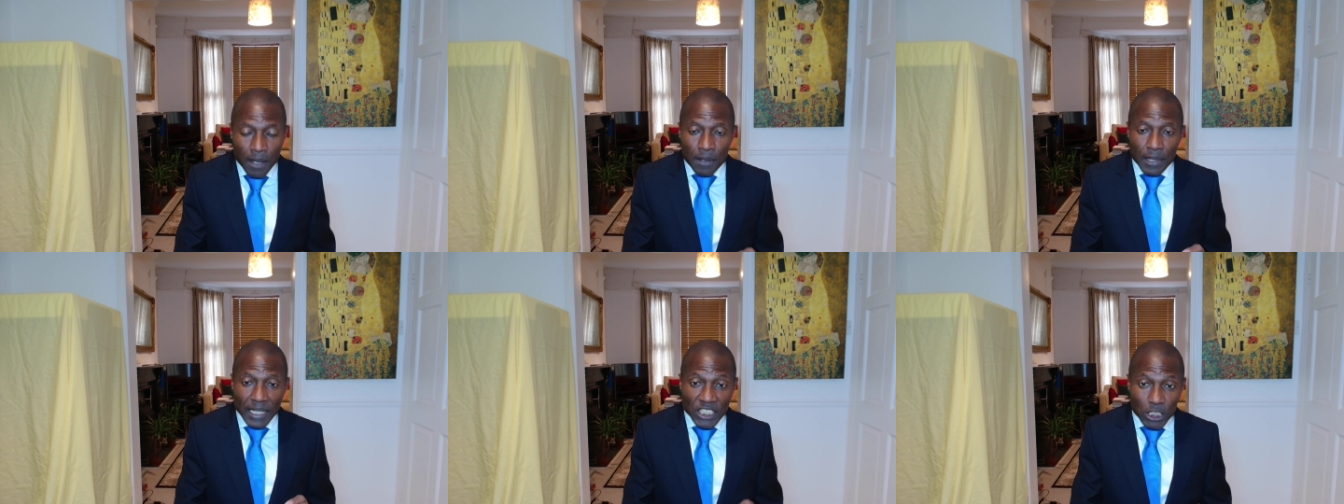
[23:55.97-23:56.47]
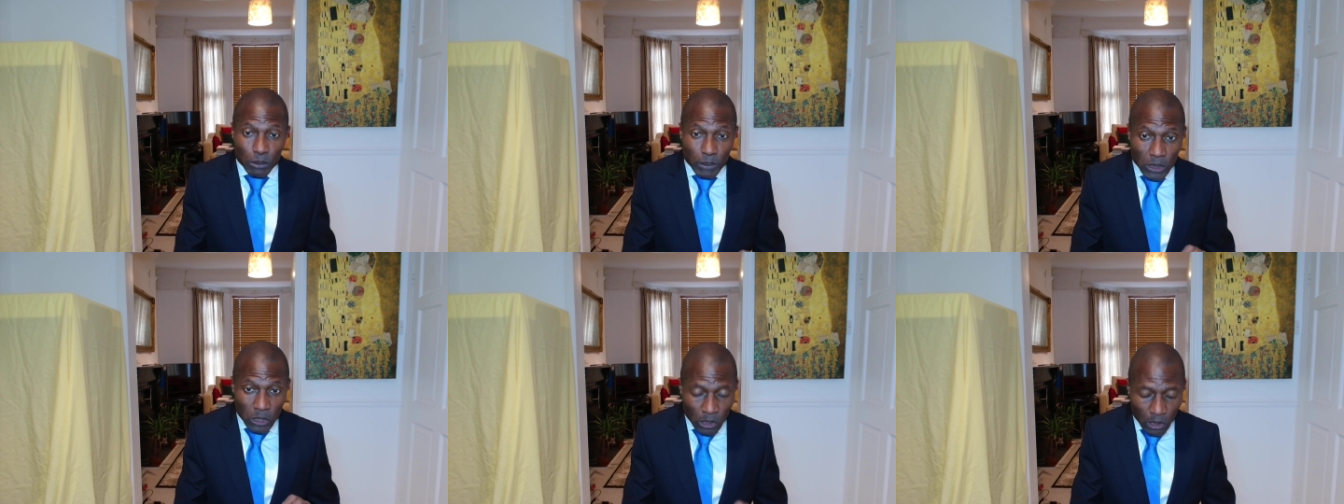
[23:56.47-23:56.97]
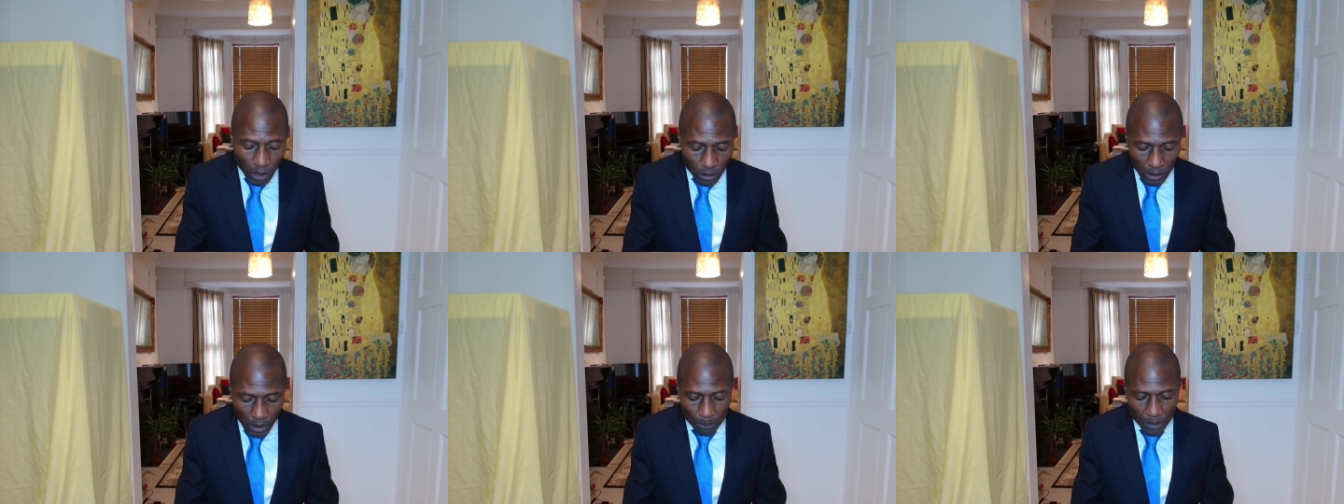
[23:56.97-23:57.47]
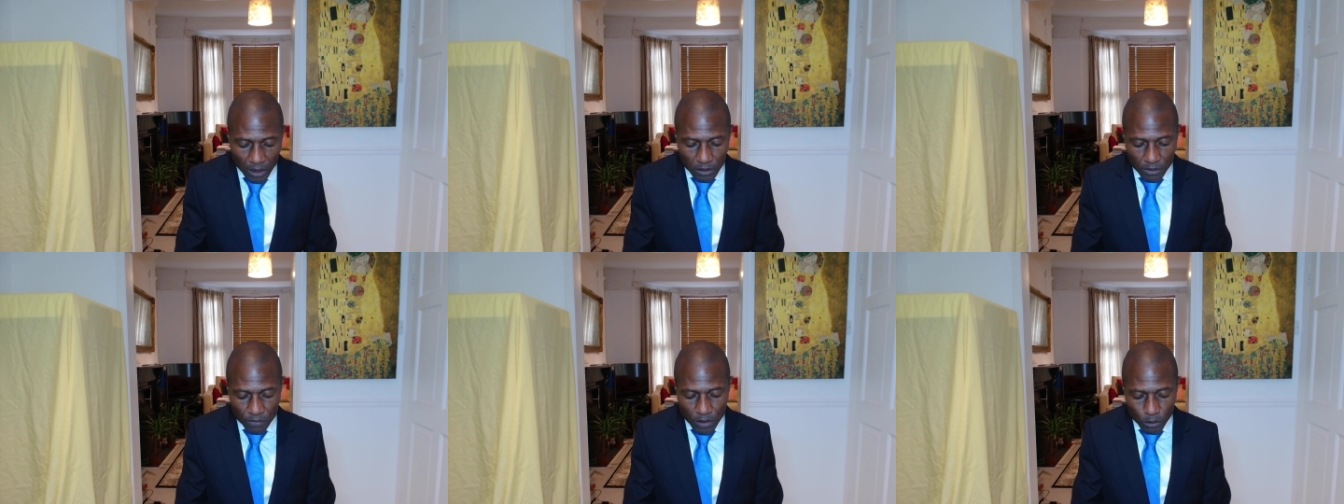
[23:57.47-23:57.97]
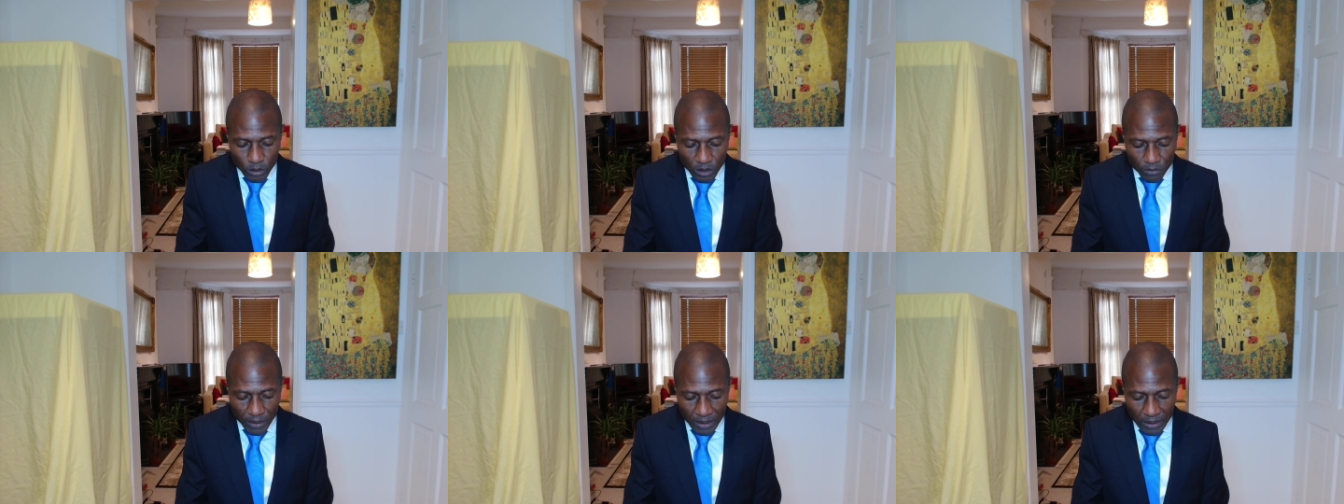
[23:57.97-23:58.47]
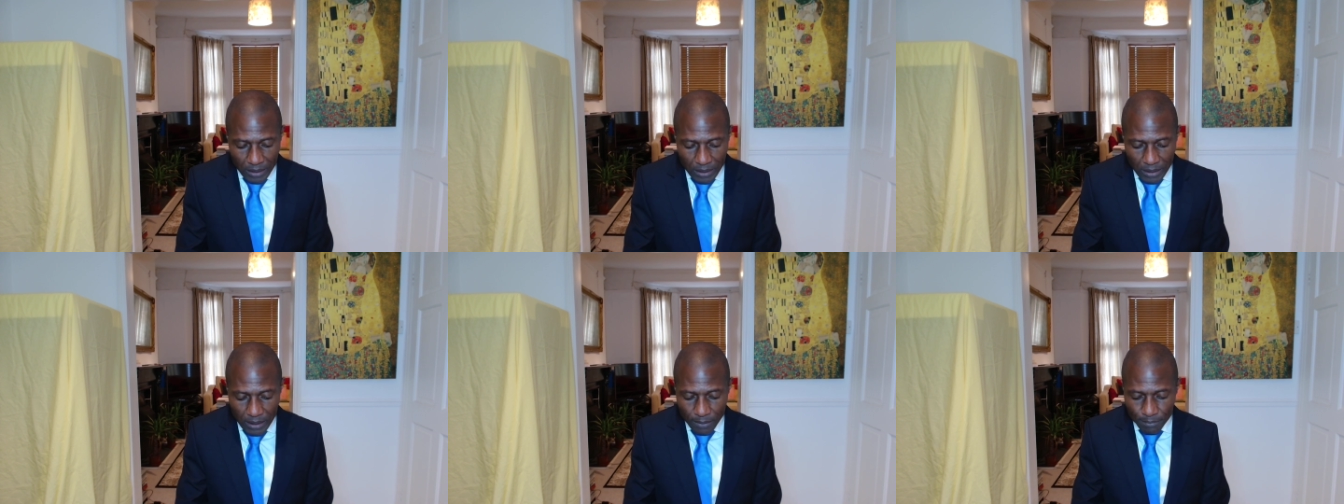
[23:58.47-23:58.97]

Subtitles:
that she was not a part of those events,